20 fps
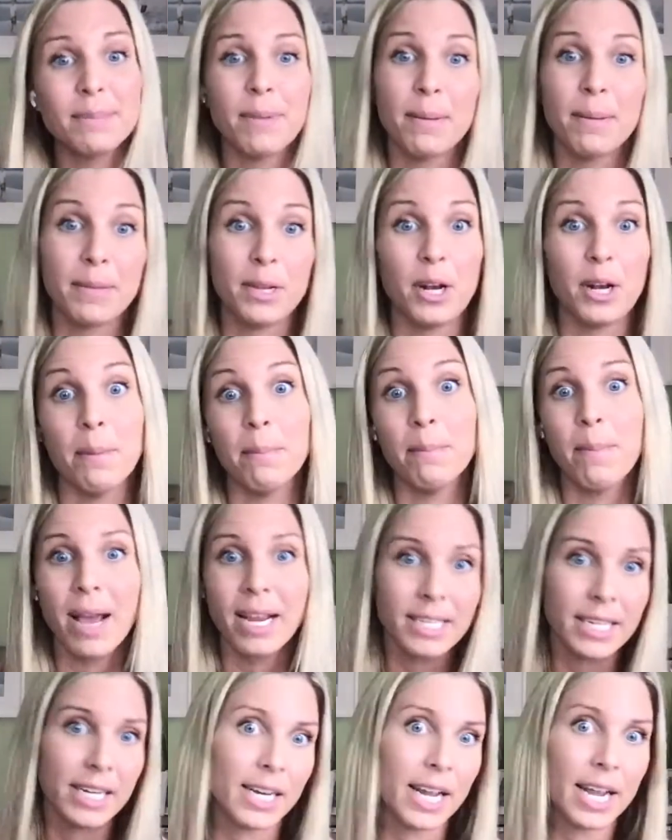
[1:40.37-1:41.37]
But, my
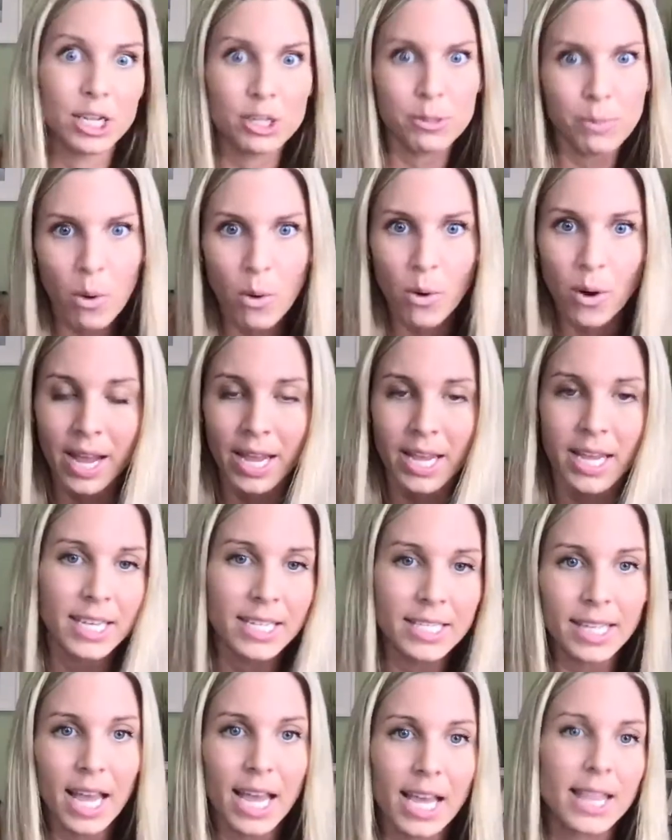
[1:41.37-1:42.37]
teenage boy,
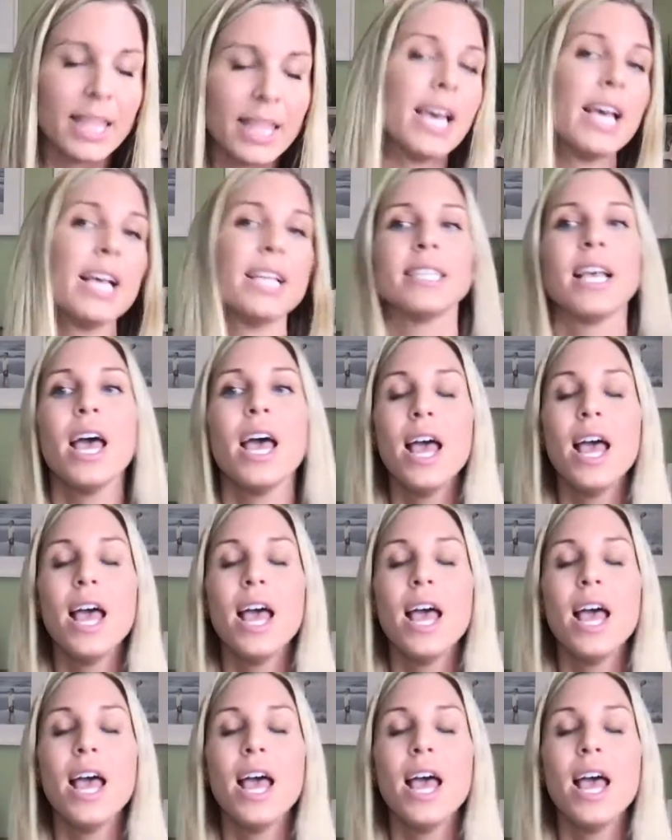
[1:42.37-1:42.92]
he's like this.